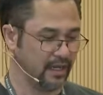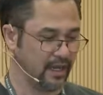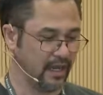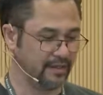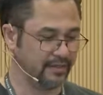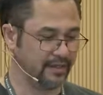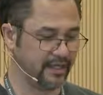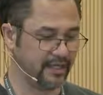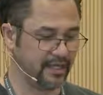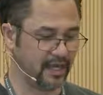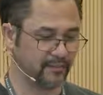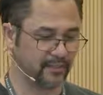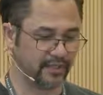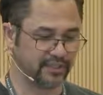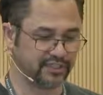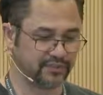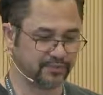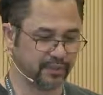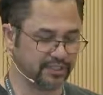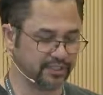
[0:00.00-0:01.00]
And then I'm going
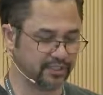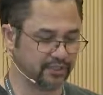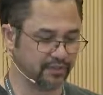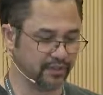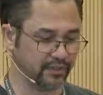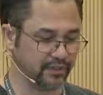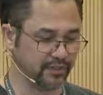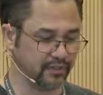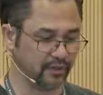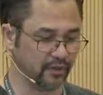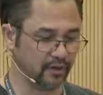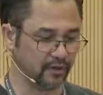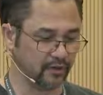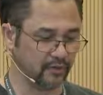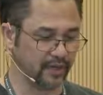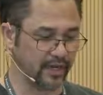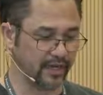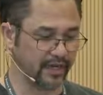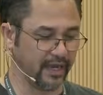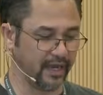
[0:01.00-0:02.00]
to switch to it called
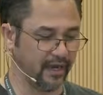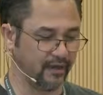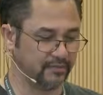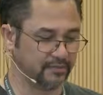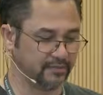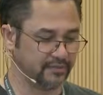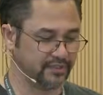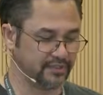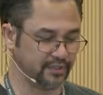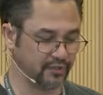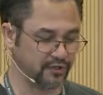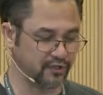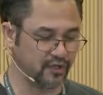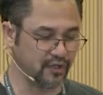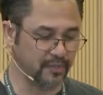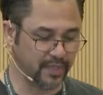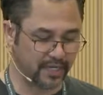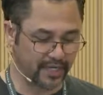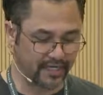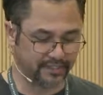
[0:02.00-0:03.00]
Krakow. So
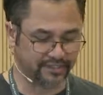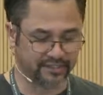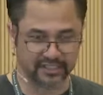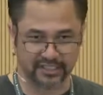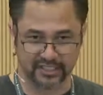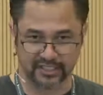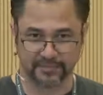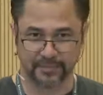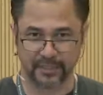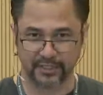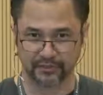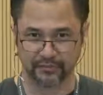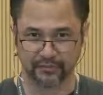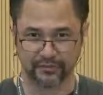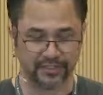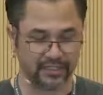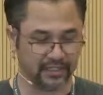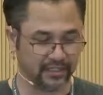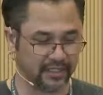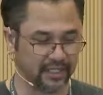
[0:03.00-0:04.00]
Kubernetes is a special
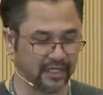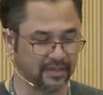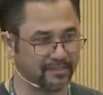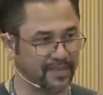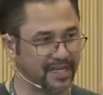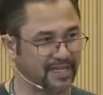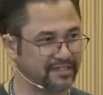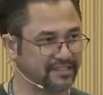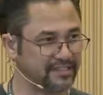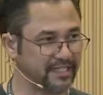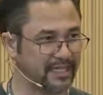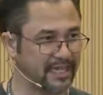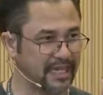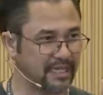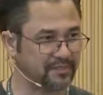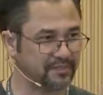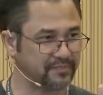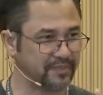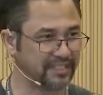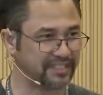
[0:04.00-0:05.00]
utility that makes the
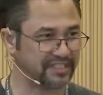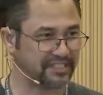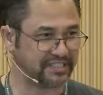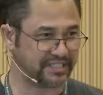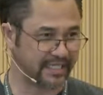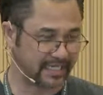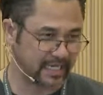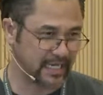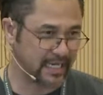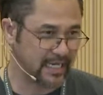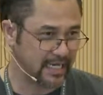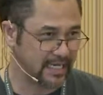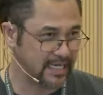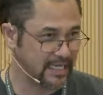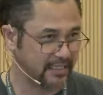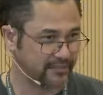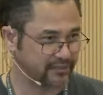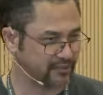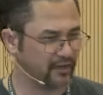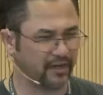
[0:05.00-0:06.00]
namespace sticky,
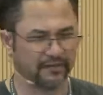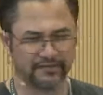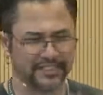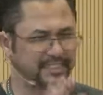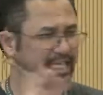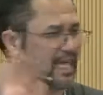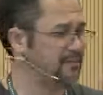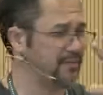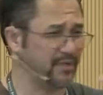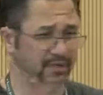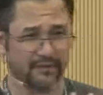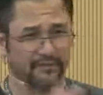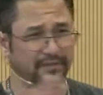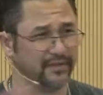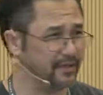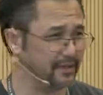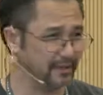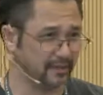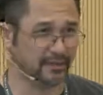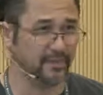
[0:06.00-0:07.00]
so I don't have to type it
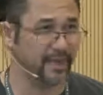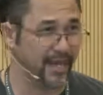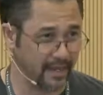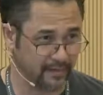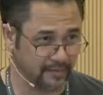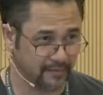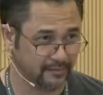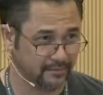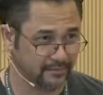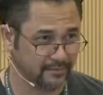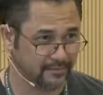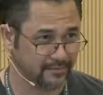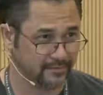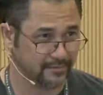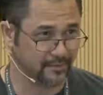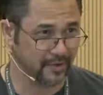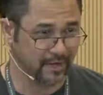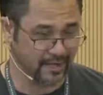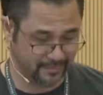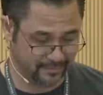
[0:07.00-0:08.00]
every other command,
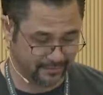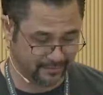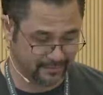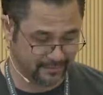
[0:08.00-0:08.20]
all right?